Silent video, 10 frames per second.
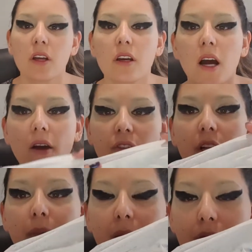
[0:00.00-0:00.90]
I've
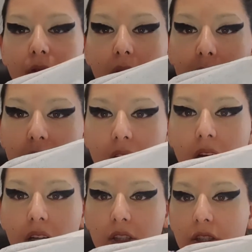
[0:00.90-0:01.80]
got a baby wipe
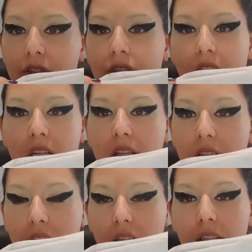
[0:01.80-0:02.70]
here. You can use
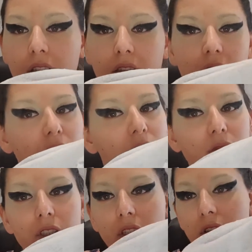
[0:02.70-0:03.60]
anything,
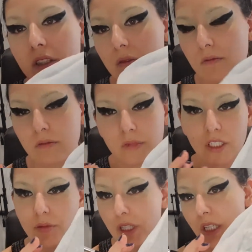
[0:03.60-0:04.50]
you know,
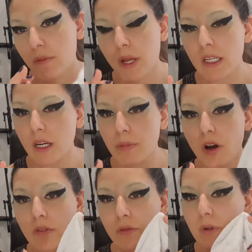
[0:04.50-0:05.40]
that you want to get makeup
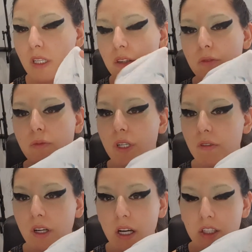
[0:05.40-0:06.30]
off with,
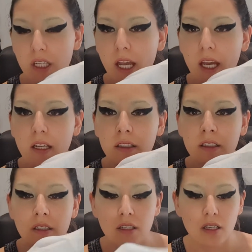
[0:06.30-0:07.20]
whatever you
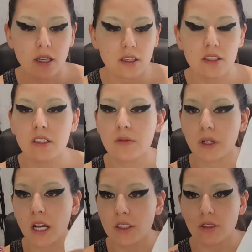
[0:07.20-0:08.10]
can. This is
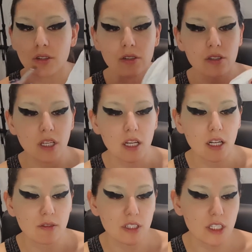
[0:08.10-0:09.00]
what I use, and
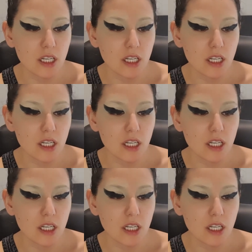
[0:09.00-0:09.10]
I just